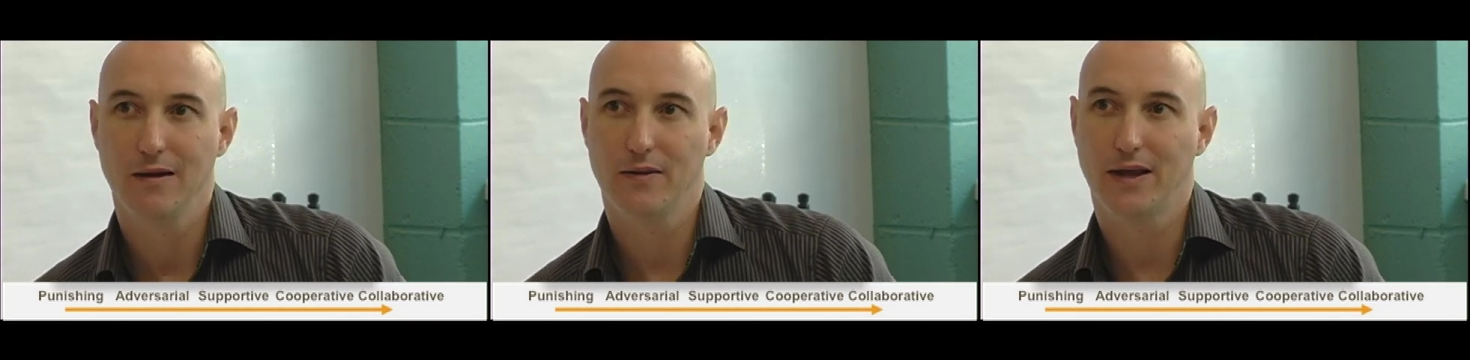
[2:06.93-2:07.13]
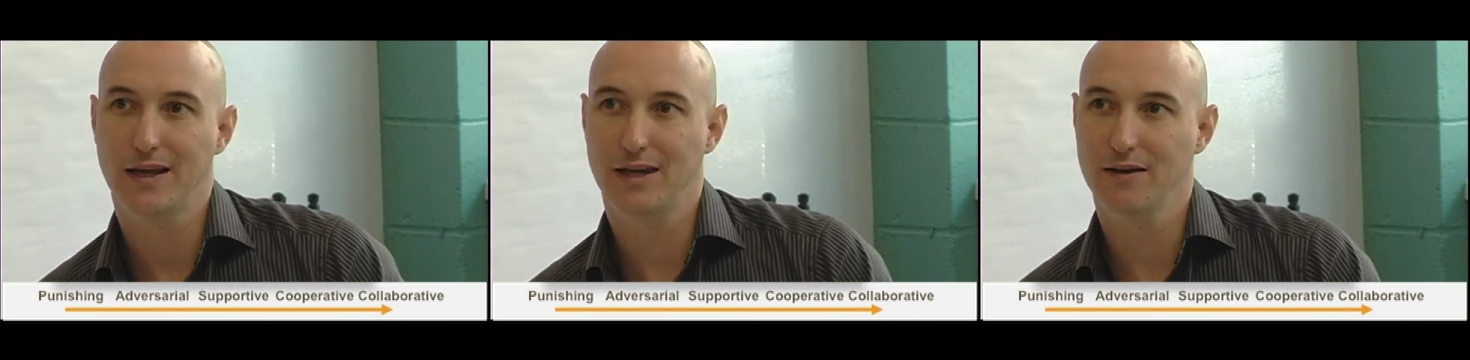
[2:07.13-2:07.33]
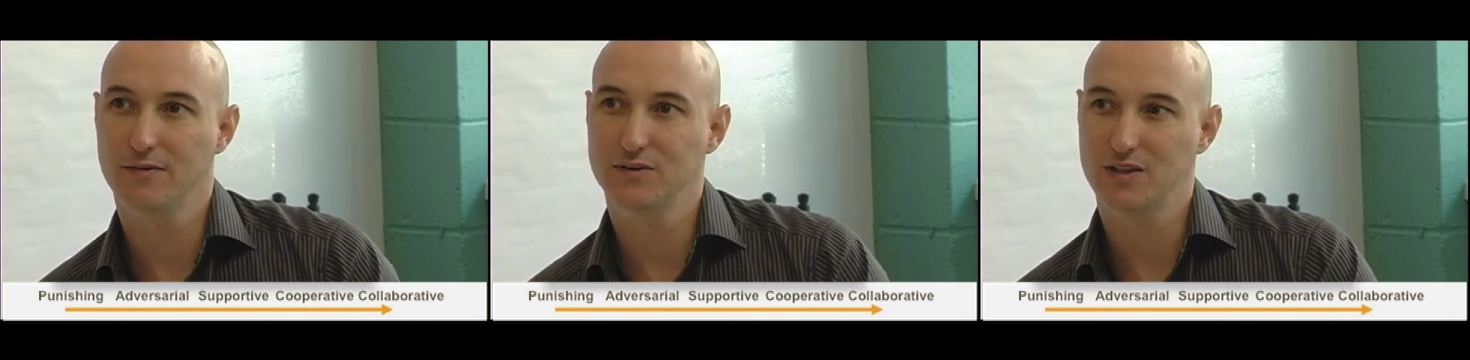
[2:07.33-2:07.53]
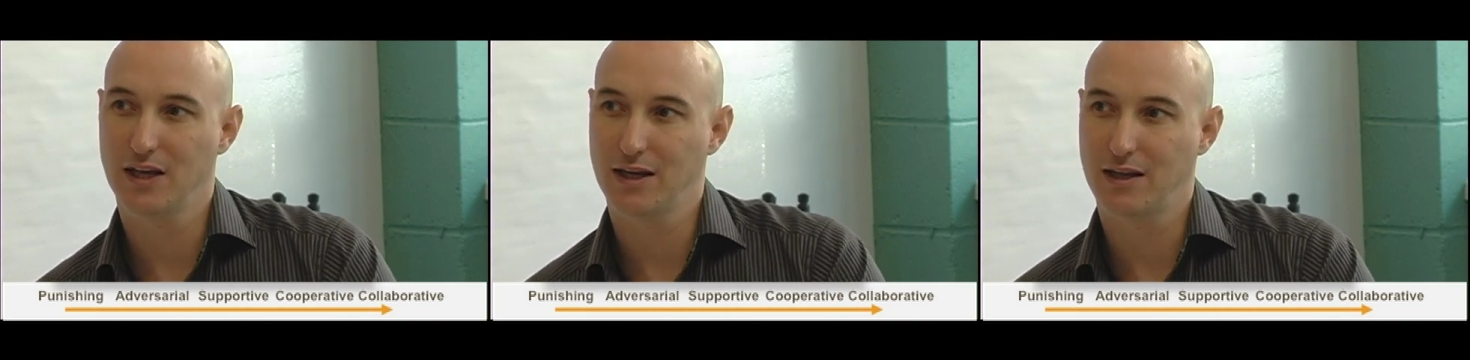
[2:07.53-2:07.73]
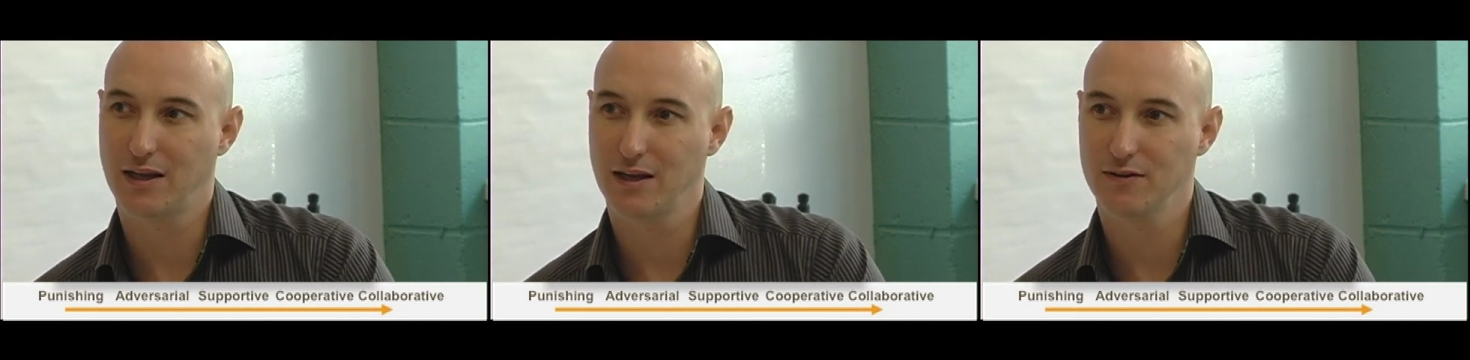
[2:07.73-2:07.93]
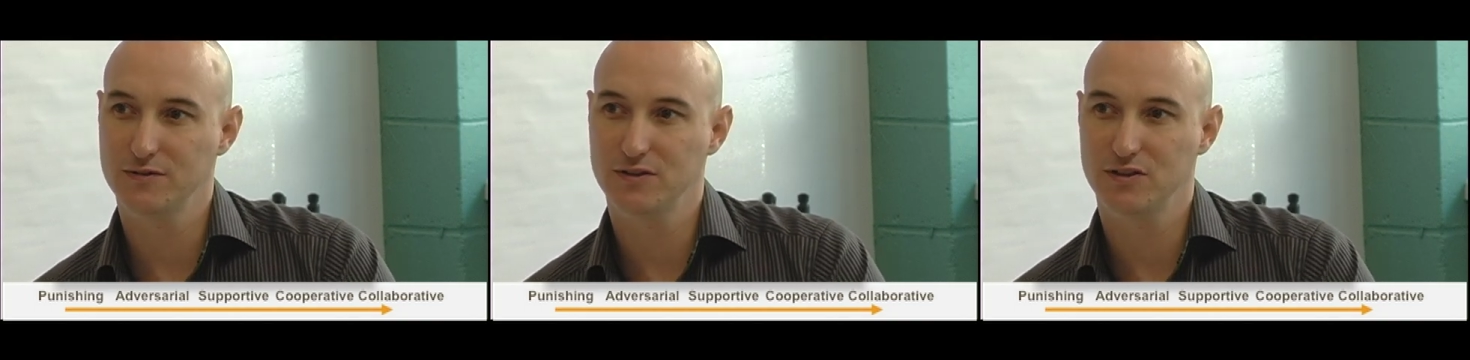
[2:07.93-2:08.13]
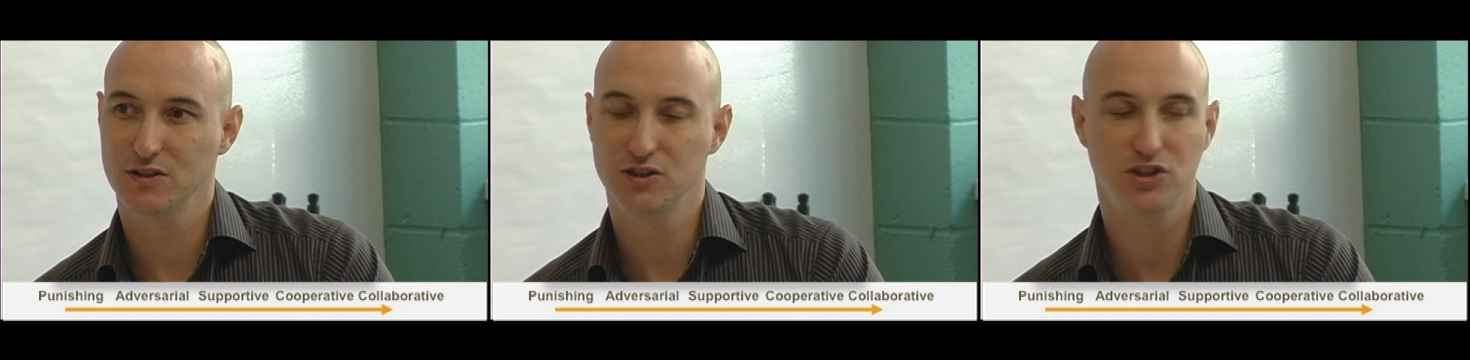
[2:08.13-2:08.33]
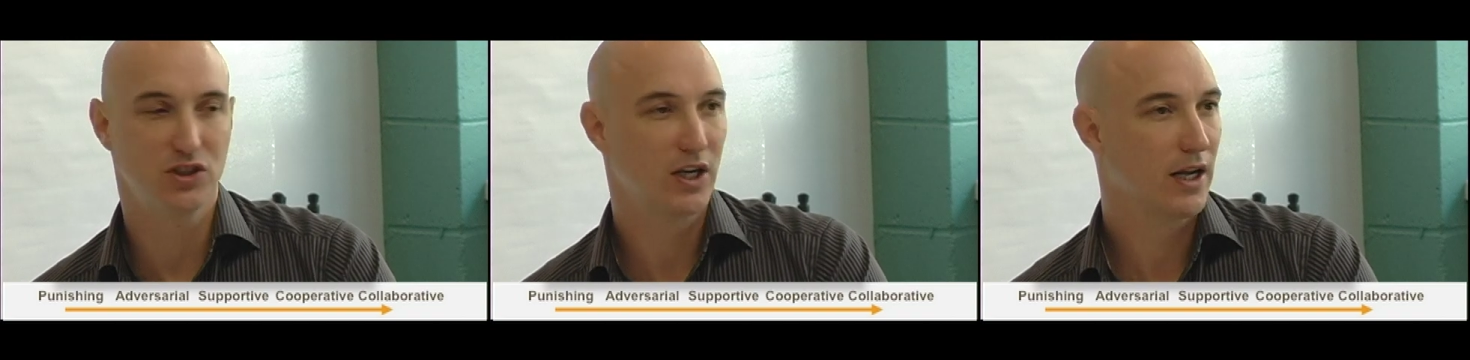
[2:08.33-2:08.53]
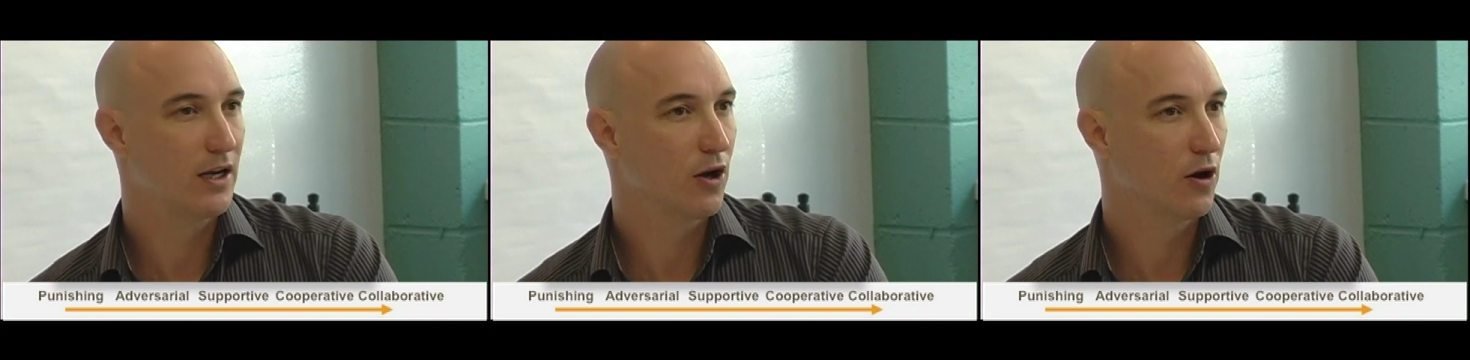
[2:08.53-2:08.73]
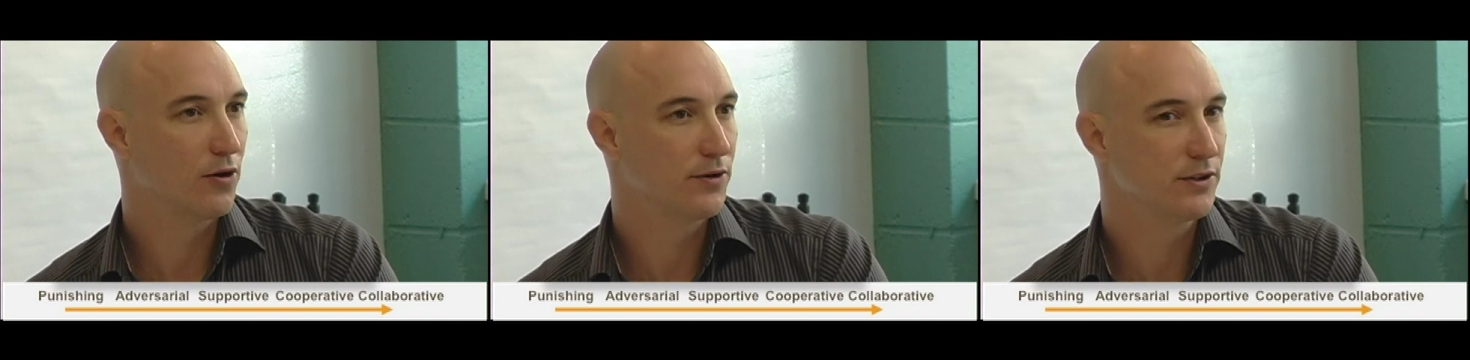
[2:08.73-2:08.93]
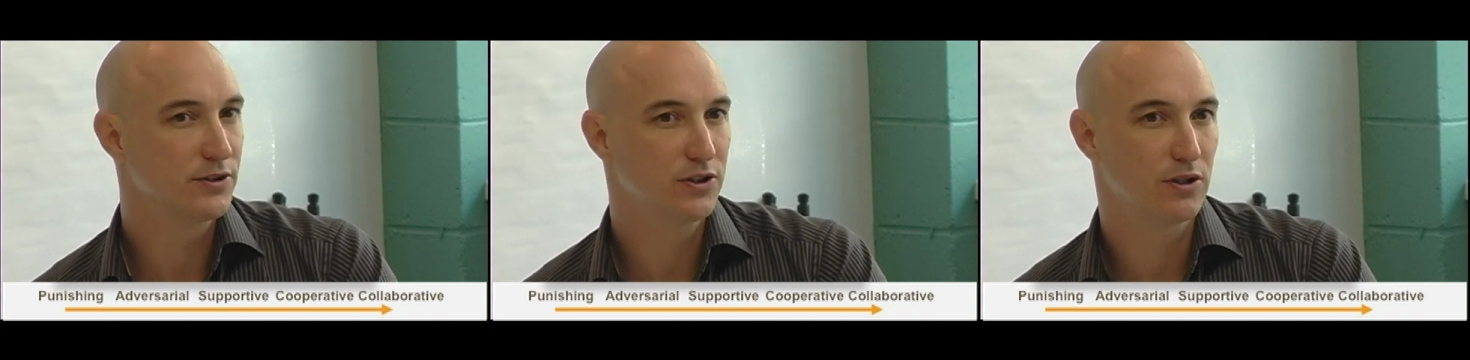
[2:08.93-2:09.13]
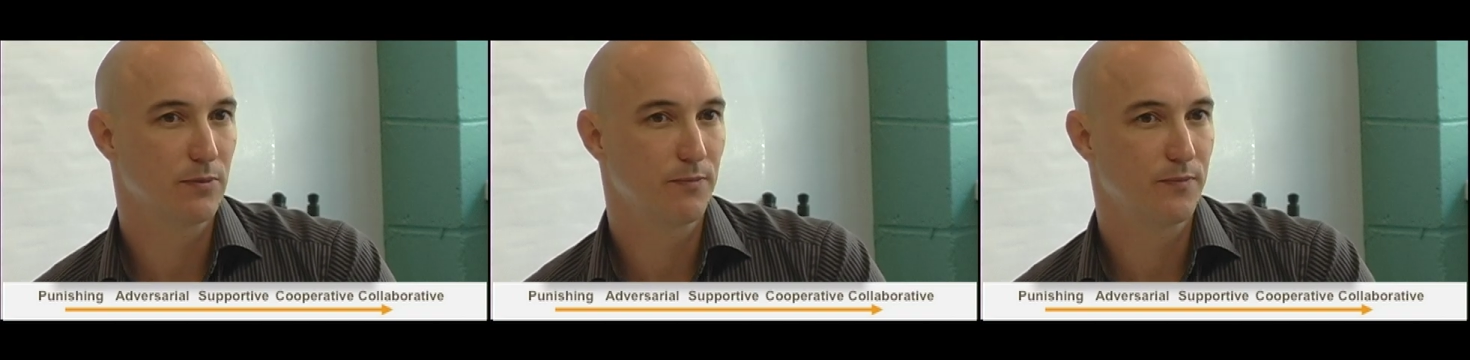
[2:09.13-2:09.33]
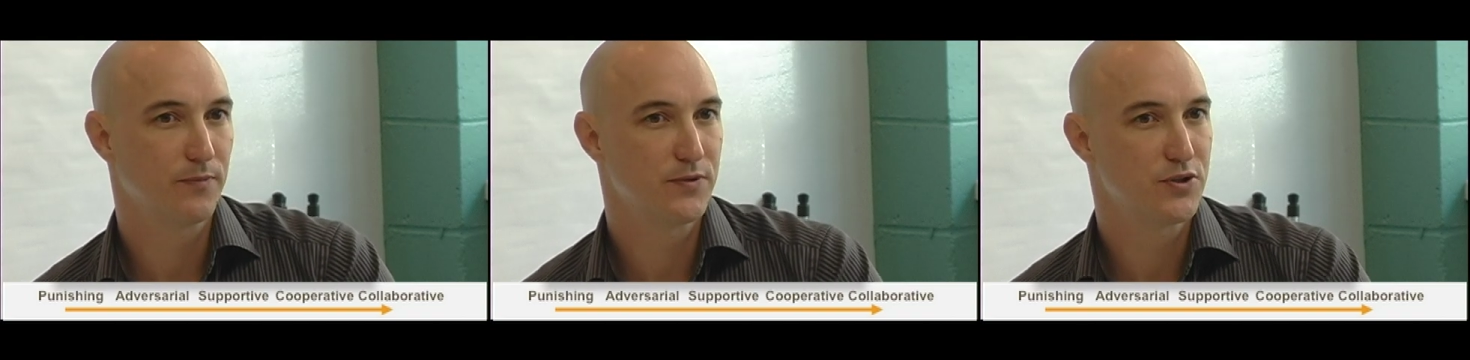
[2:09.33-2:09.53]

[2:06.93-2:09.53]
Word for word: It gives it gives shared ownership